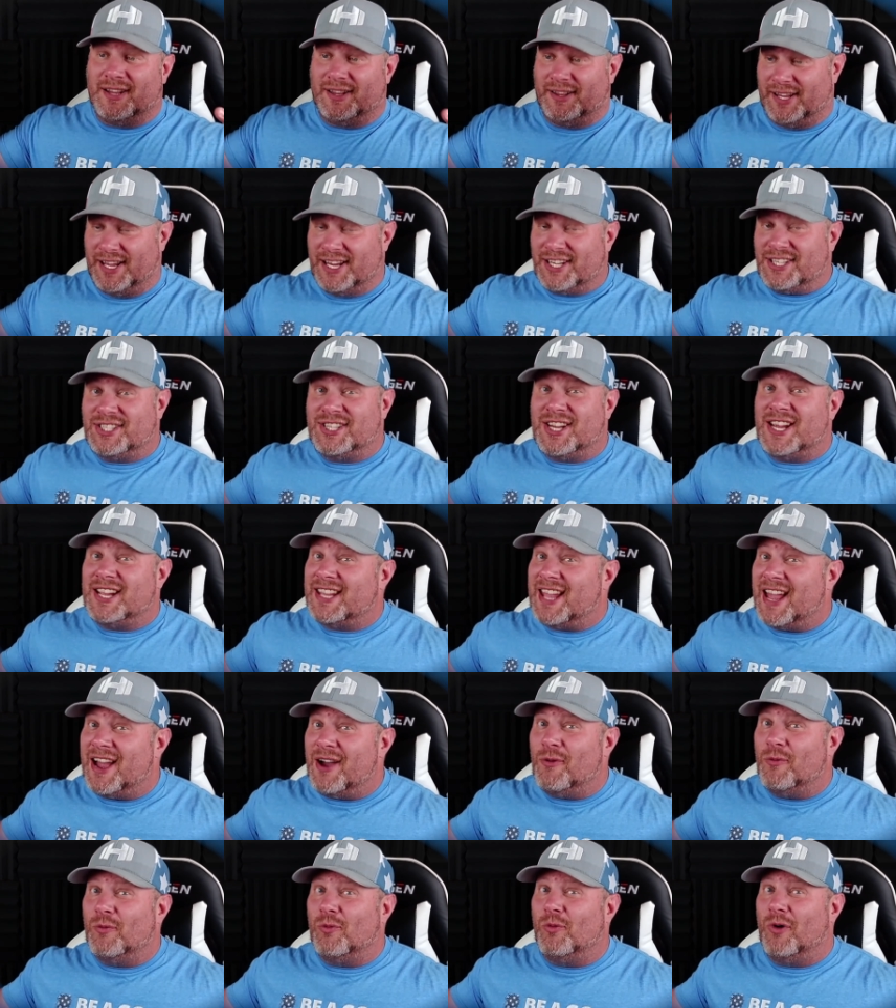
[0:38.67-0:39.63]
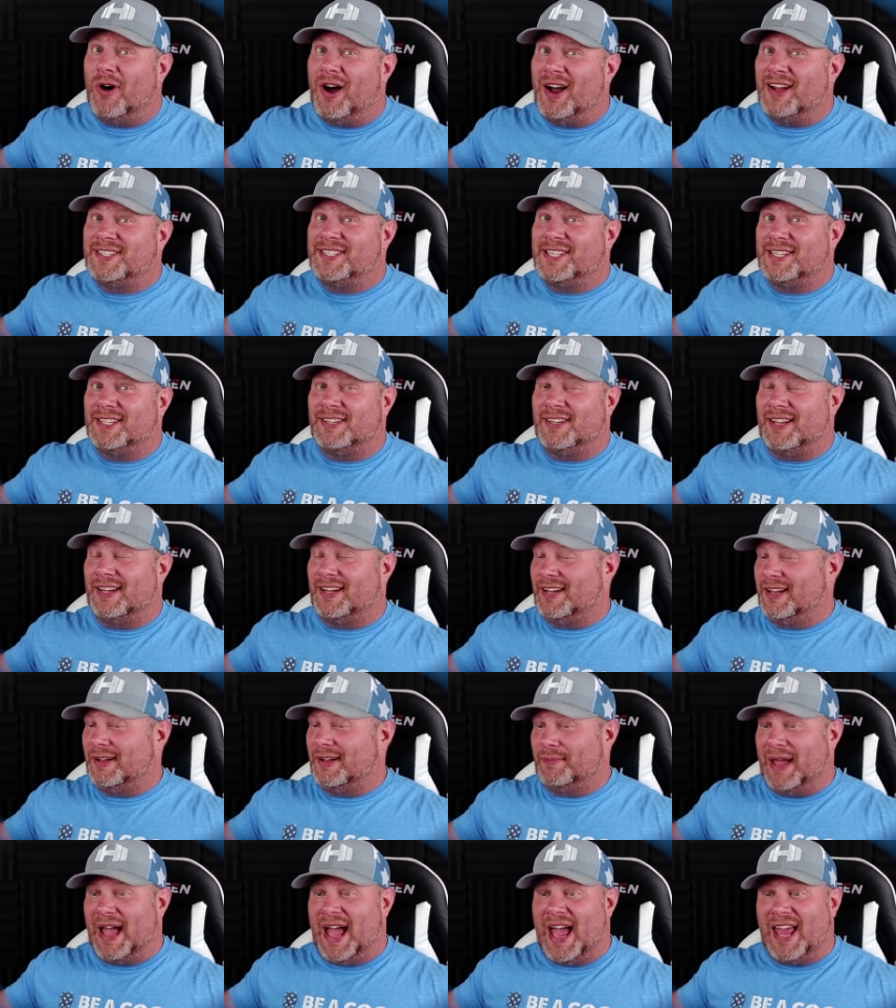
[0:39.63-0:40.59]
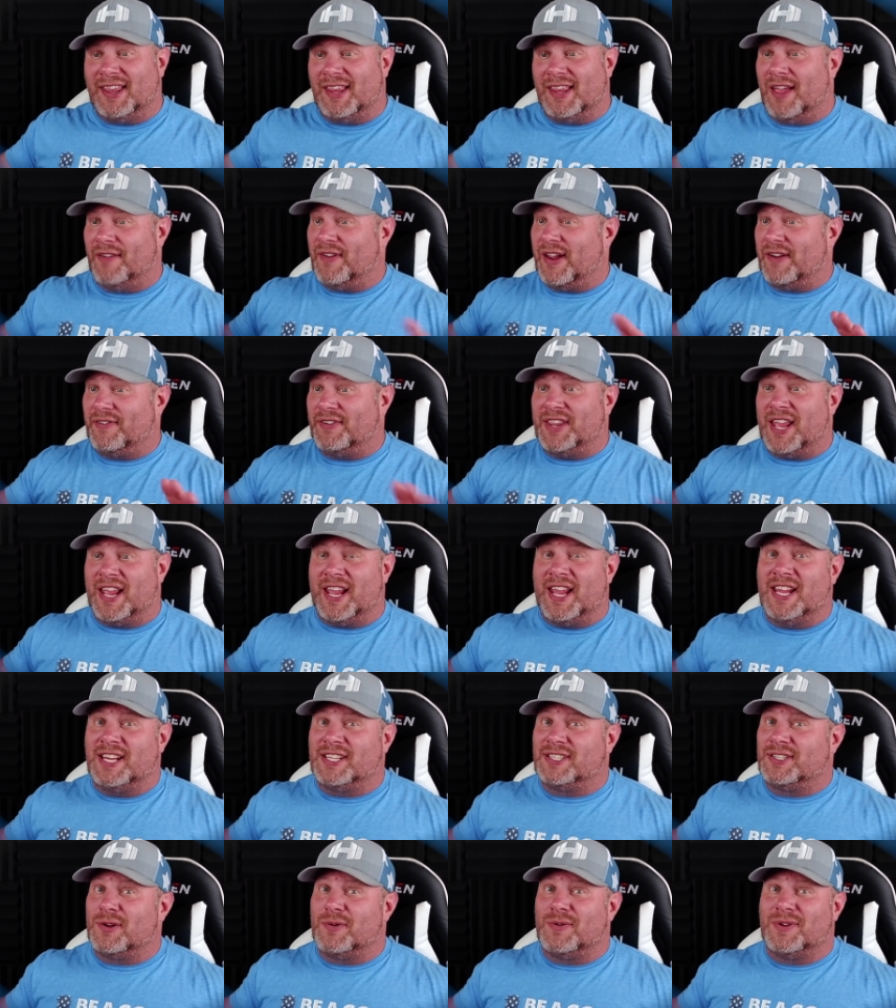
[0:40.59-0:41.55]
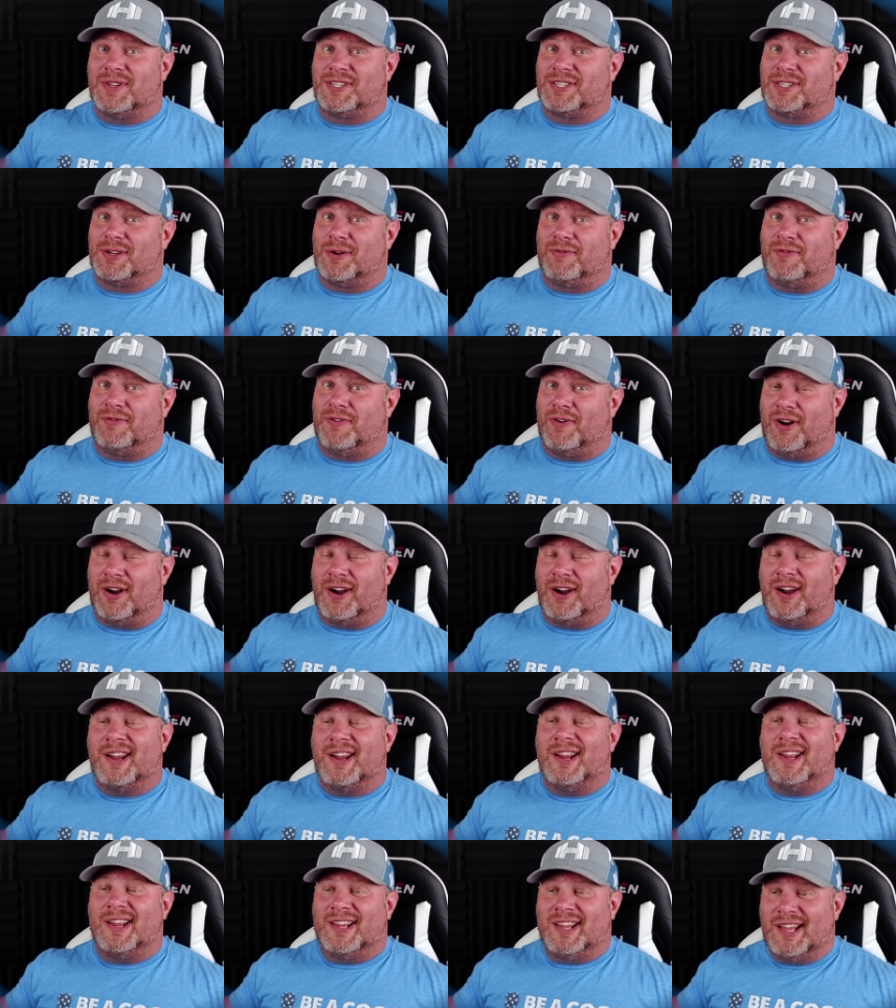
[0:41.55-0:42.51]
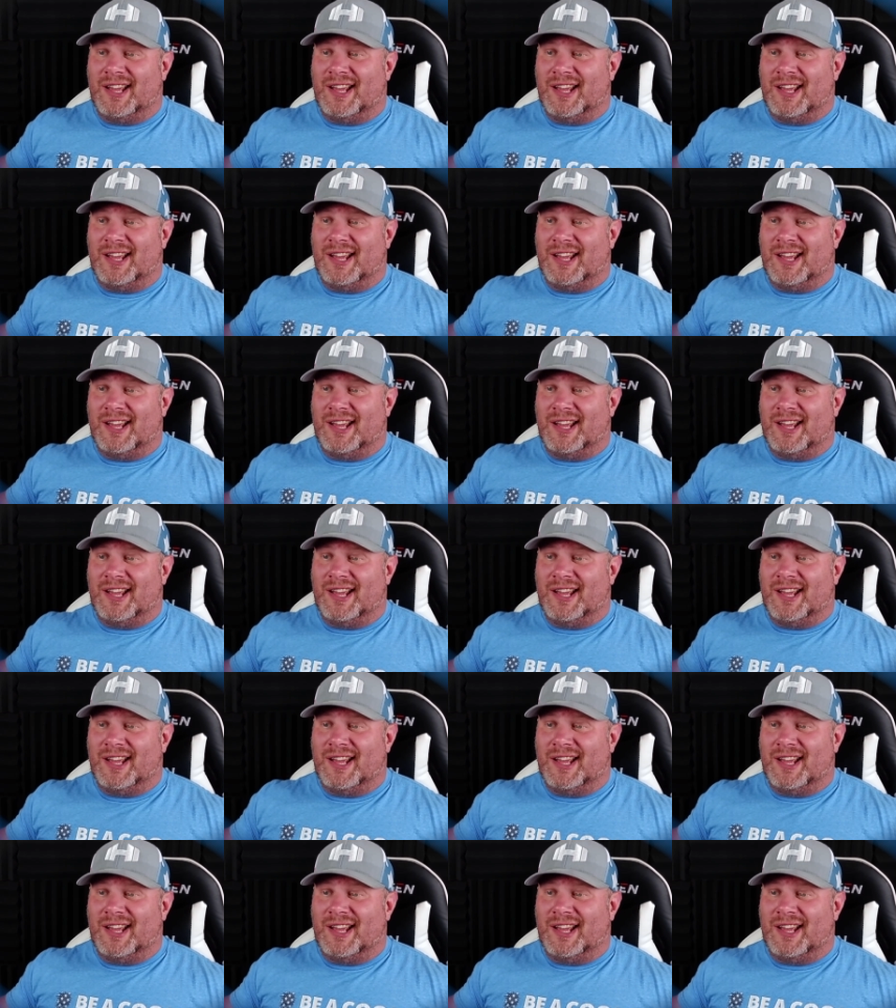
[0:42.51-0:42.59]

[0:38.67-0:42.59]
Let's check out Wanted. I love everything he's doing so far.